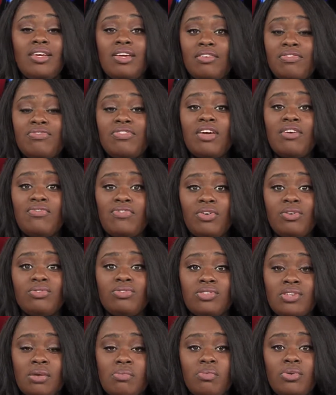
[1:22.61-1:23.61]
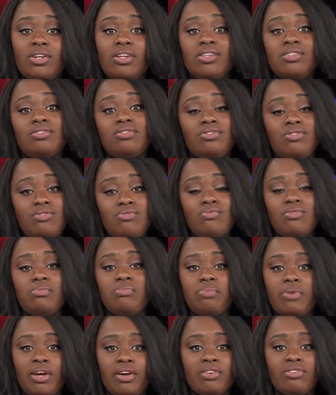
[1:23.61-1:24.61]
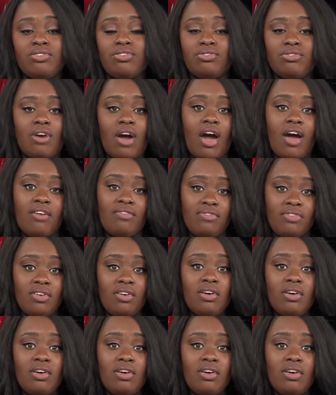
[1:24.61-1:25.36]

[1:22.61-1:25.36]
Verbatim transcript: if they feel someone is too impaired to drive.